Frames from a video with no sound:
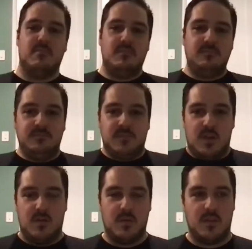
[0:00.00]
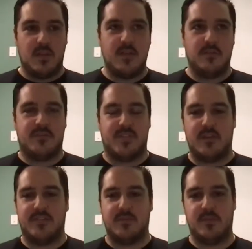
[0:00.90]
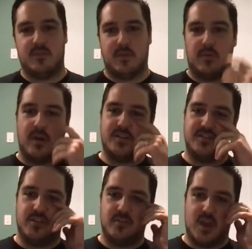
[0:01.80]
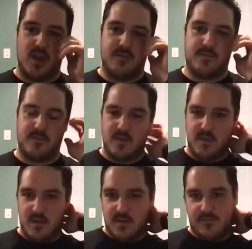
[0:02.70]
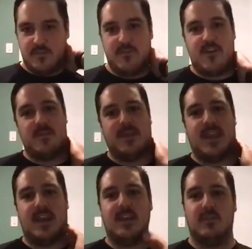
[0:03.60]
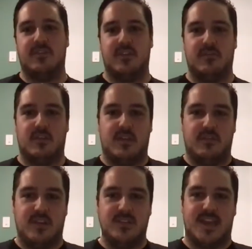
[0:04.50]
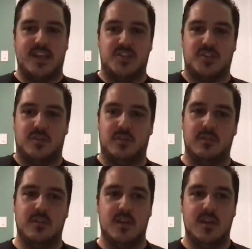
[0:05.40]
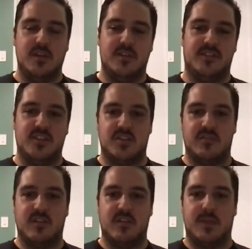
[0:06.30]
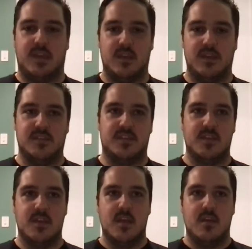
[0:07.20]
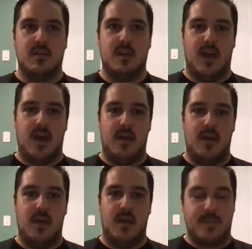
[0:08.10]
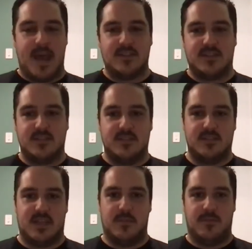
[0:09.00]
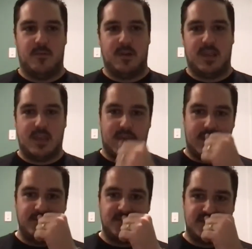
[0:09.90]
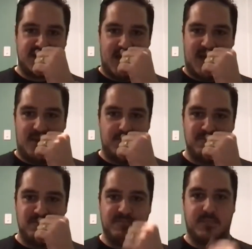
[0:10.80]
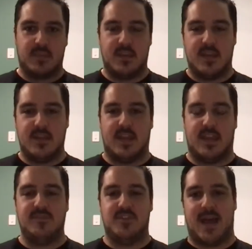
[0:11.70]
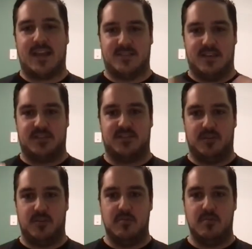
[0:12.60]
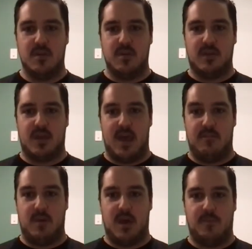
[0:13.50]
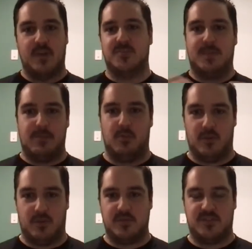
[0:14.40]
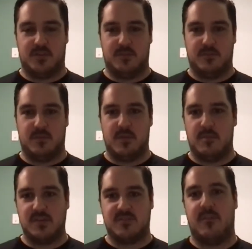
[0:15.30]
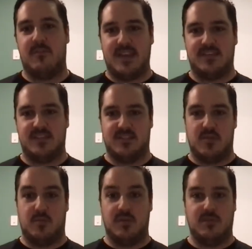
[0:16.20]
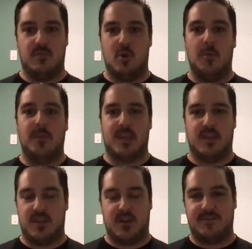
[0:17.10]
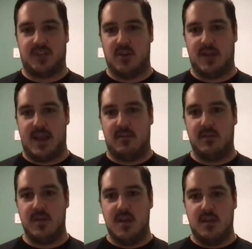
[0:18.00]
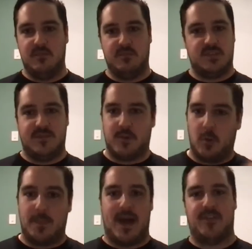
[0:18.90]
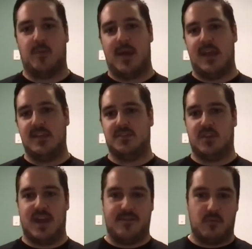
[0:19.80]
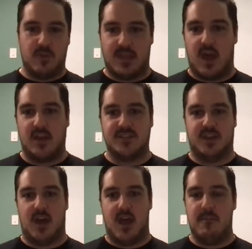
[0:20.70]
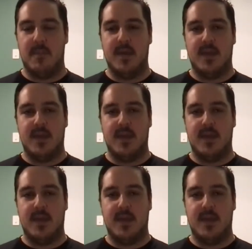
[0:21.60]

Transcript: that was something that we wanted to do kind of from the very beginning. It was an intentional decision, really, because as Matt said before, it gives you access to a bunch of people a bunch of investors that you wouldn't normally. You'd have to go down difficult pathways, or you'd have a really hard time.